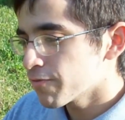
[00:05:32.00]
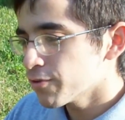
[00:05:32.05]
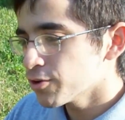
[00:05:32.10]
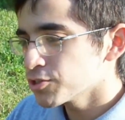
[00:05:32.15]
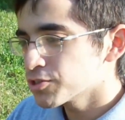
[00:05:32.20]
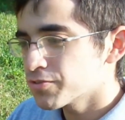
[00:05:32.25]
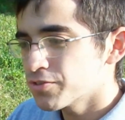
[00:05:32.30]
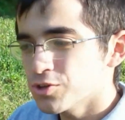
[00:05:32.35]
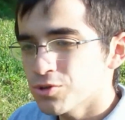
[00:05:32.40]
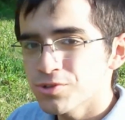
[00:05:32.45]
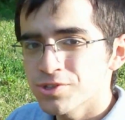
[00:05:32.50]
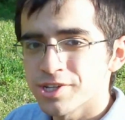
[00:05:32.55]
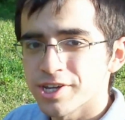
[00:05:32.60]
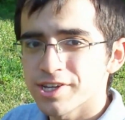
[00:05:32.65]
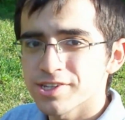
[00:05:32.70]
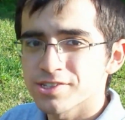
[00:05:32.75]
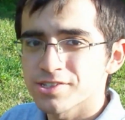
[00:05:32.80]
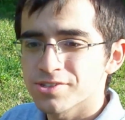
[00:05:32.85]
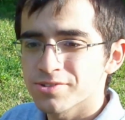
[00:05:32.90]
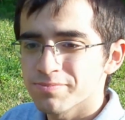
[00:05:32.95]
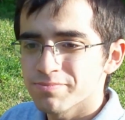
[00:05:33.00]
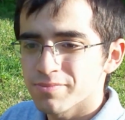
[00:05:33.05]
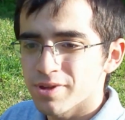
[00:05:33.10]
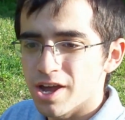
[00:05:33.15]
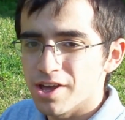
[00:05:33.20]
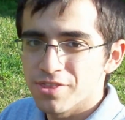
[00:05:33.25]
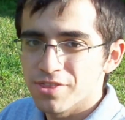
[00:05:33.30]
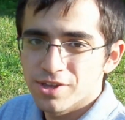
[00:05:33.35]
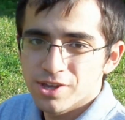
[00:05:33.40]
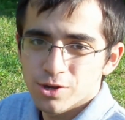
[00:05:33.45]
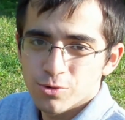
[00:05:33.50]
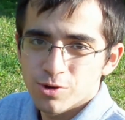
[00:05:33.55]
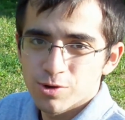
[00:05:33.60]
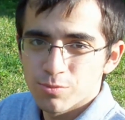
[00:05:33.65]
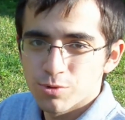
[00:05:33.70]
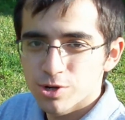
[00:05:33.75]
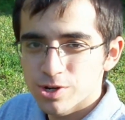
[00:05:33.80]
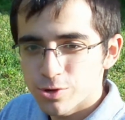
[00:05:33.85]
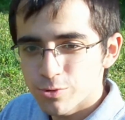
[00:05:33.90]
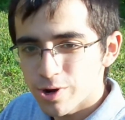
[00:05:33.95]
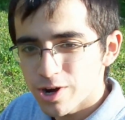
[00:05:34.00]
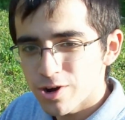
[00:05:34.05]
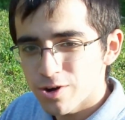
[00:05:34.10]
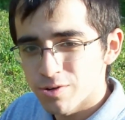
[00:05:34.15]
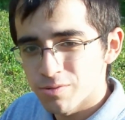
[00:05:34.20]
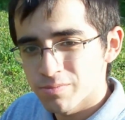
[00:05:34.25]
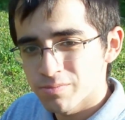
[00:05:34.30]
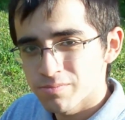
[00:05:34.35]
first field test, I think it went pretty well.